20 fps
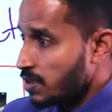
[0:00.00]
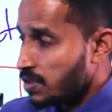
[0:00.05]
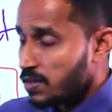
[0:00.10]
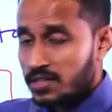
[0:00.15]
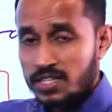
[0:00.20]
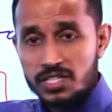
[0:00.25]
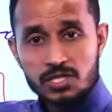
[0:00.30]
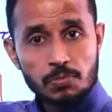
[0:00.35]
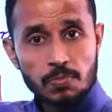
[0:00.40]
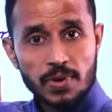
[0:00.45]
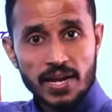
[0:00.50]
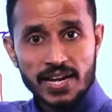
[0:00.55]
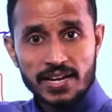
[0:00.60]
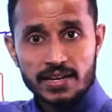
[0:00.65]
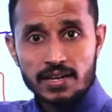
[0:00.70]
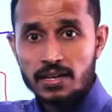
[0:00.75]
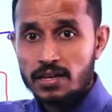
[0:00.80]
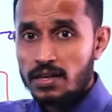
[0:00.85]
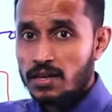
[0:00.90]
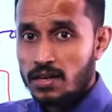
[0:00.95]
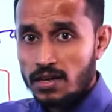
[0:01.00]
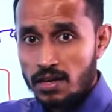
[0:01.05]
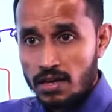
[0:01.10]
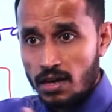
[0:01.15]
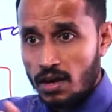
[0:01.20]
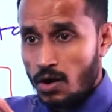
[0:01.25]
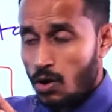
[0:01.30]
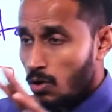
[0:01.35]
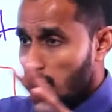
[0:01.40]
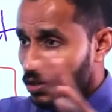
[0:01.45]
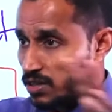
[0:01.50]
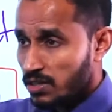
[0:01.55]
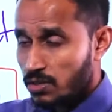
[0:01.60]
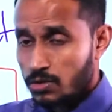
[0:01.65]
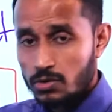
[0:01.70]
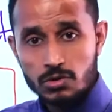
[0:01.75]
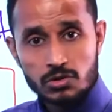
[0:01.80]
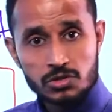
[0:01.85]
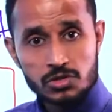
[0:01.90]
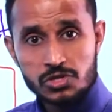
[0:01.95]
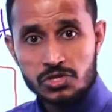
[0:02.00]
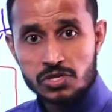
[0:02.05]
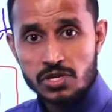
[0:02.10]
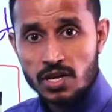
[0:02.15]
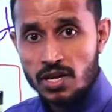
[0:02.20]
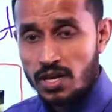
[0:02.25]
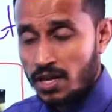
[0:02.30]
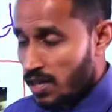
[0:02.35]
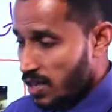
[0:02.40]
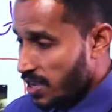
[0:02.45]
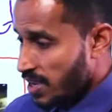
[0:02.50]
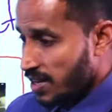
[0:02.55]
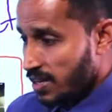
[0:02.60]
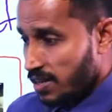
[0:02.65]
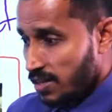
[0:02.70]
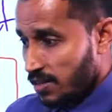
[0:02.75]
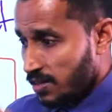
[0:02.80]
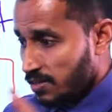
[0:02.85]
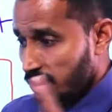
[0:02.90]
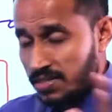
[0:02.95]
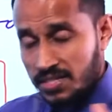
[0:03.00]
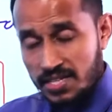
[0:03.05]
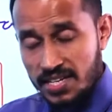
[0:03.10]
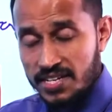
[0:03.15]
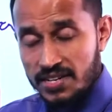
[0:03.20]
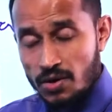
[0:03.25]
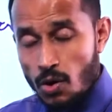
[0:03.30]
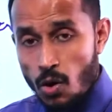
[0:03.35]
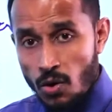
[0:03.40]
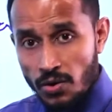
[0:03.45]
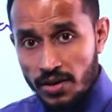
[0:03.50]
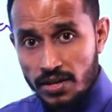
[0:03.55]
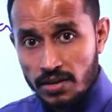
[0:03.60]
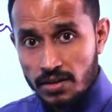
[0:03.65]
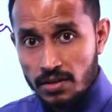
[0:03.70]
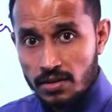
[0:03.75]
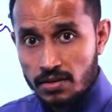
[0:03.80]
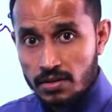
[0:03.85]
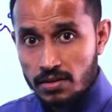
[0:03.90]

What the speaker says: displayed all the goods in order